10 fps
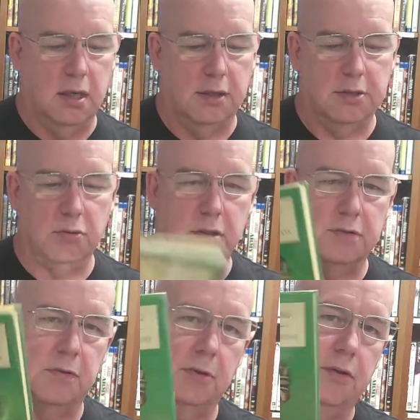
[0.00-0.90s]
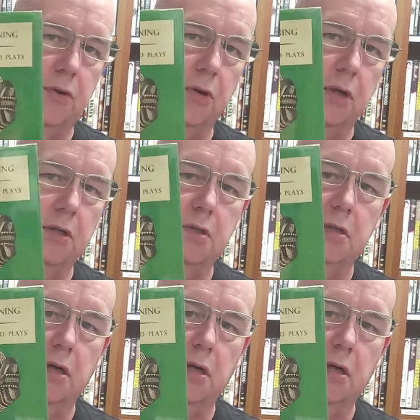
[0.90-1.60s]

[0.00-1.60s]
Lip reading: This one is from the 30s.